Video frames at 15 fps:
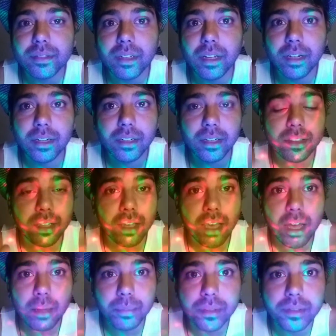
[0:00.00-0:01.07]
and nothing
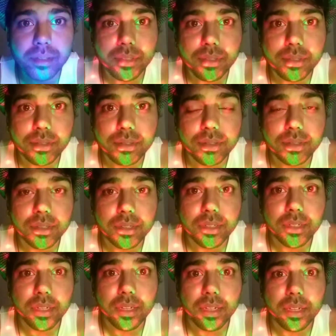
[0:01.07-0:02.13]
happens.
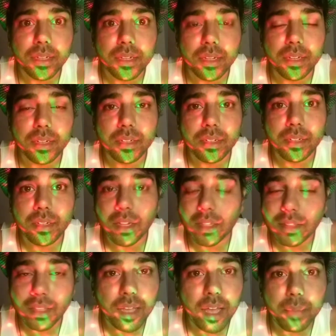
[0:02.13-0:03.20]

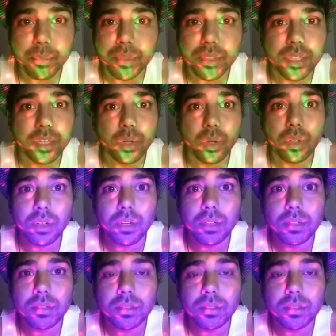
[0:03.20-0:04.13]
Nothing happens at all.